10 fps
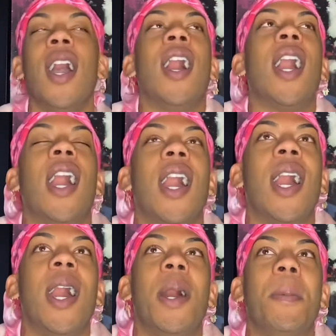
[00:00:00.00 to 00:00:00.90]

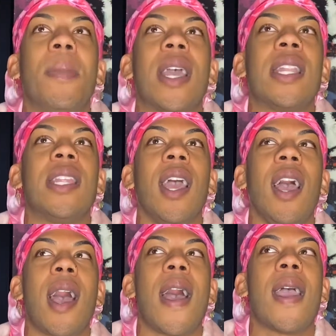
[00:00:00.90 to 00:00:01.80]
And
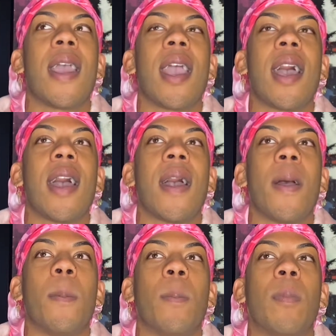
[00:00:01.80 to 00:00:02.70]
yeah,
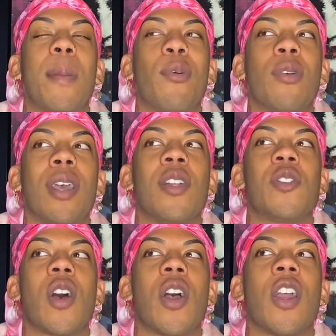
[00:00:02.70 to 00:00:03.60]
my pronouns
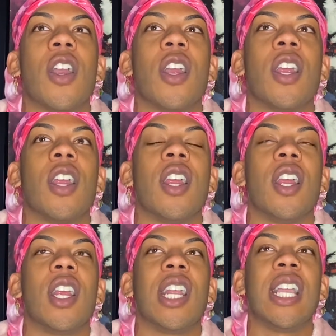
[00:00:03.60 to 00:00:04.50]

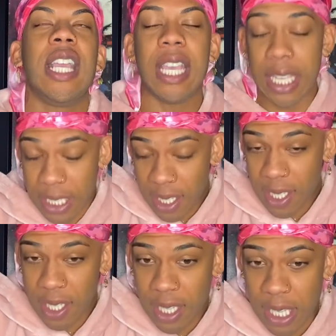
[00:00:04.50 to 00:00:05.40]
are he
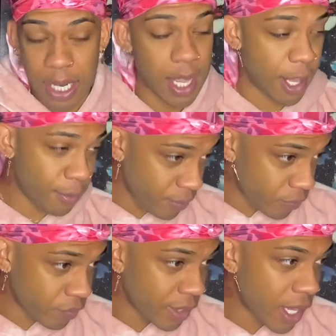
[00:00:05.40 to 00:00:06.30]
and him.
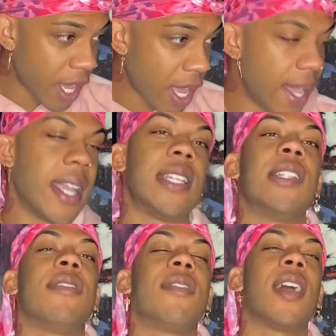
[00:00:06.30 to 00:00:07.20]
I
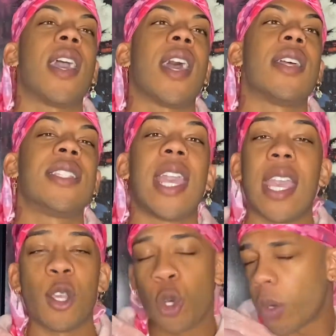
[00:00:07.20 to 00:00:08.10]
identify as gay
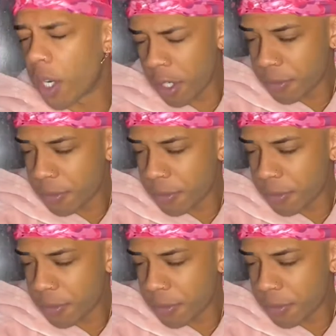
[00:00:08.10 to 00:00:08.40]
and queer.